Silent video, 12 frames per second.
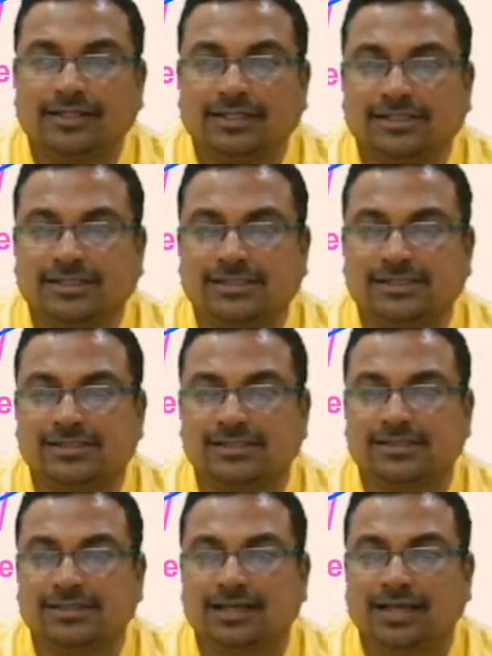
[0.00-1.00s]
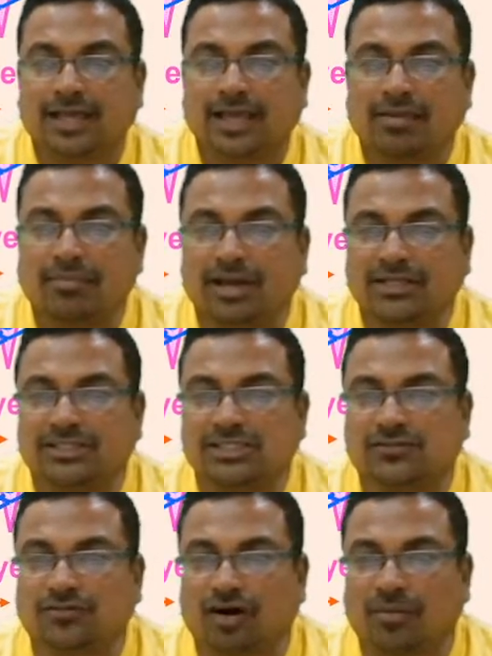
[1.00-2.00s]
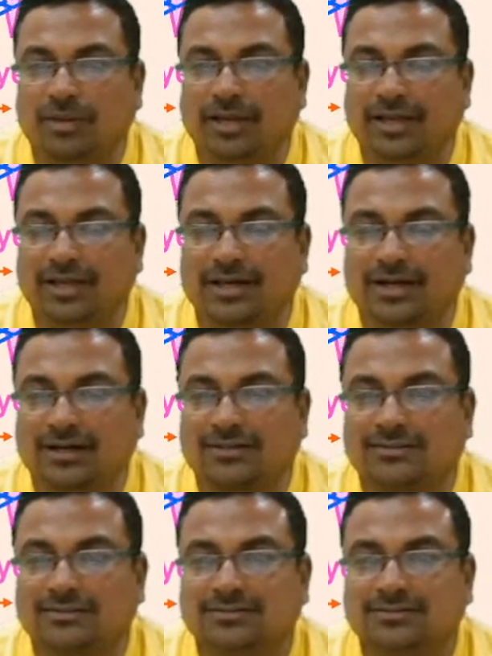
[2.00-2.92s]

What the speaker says: this image is forming here.